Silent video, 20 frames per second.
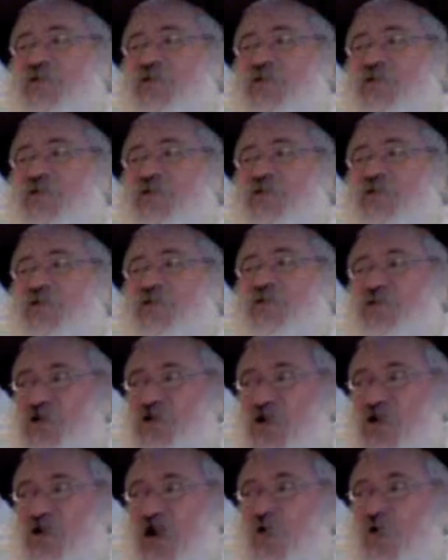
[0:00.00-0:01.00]
We want
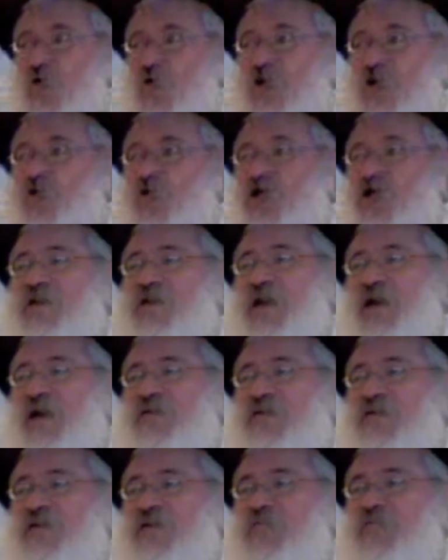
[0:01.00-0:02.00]
Mashiach when we're
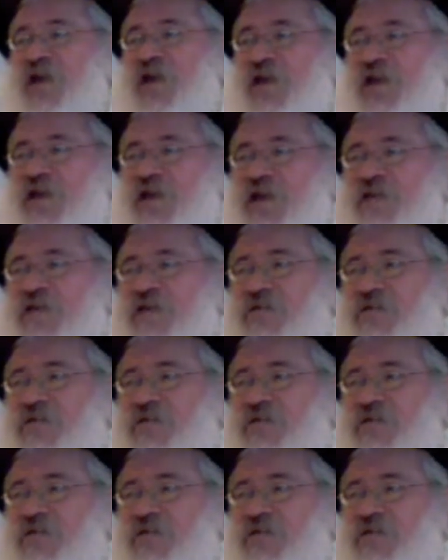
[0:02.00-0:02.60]
not in pain.